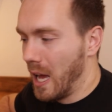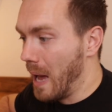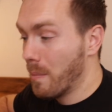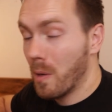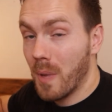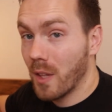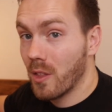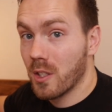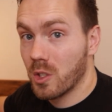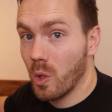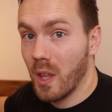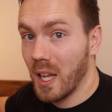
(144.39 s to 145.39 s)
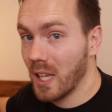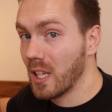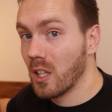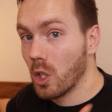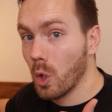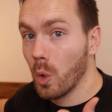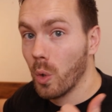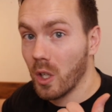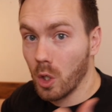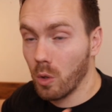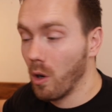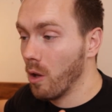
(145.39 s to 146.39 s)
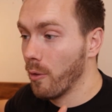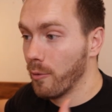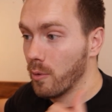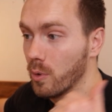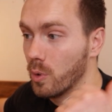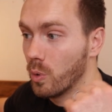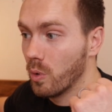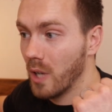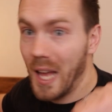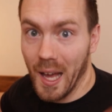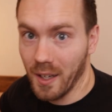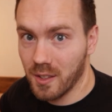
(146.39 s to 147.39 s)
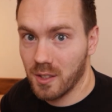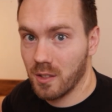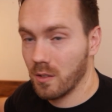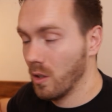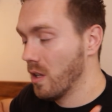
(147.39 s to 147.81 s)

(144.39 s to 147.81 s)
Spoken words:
I'm gonna make this so that it can go and crawl through X,